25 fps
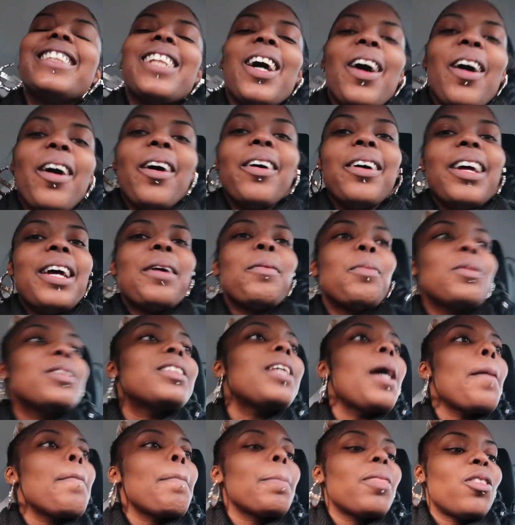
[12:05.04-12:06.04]
no it was
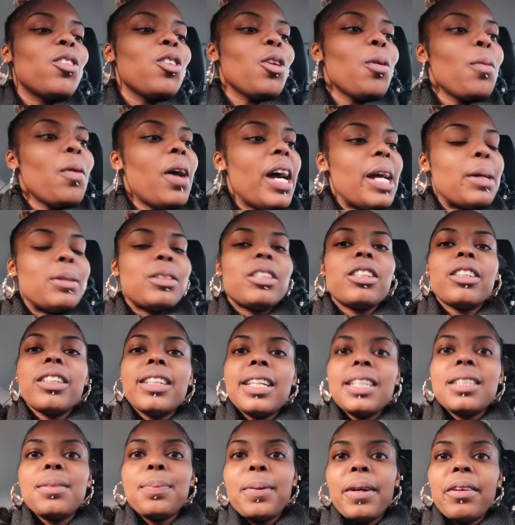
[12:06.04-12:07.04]
do you know what it was a
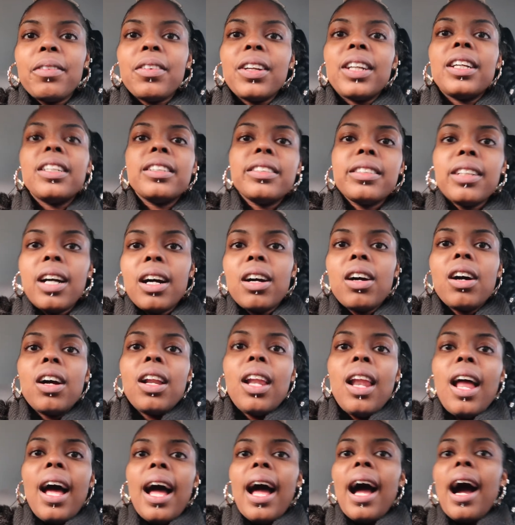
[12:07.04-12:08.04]
good experience i
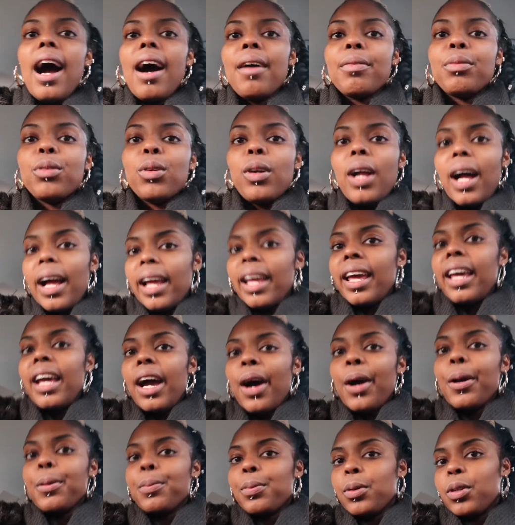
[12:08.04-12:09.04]
can't lie i feel like it
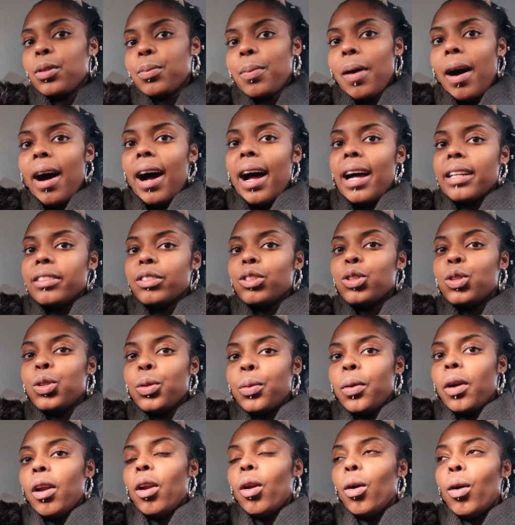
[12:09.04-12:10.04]
opened my eyes
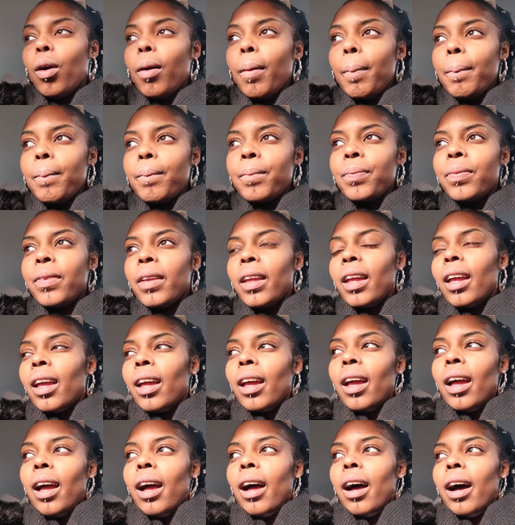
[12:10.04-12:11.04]
to a lot yeah
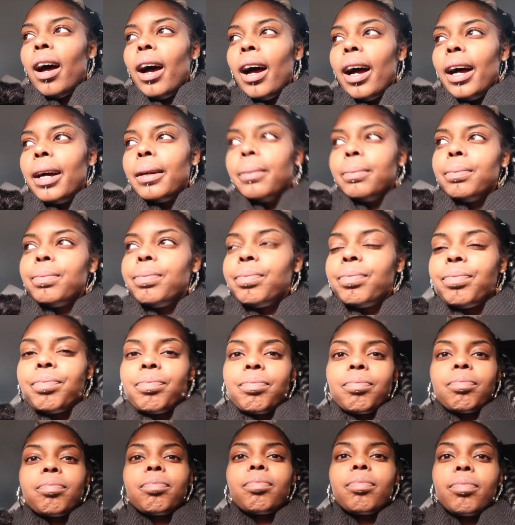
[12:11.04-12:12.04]
i felt like um,
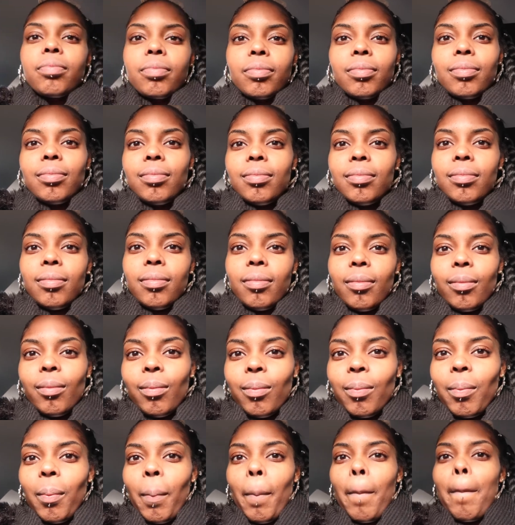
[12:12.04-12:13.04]
people thought like we was
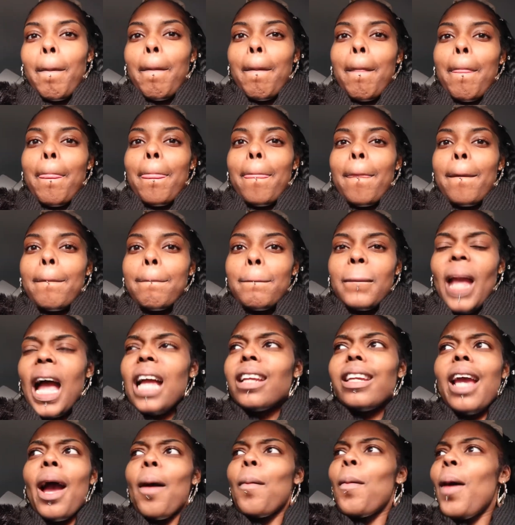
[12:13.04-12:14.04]
mad upset
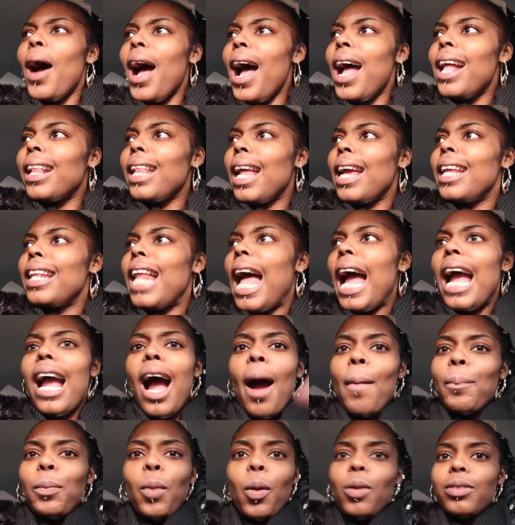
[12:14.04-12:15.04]
yeah well they, like,
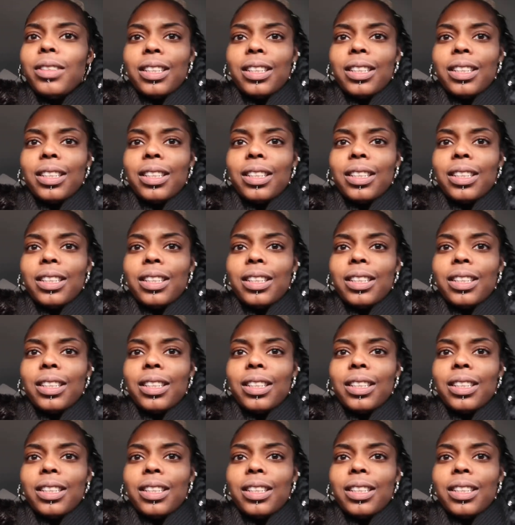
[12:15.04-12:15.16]
i'm not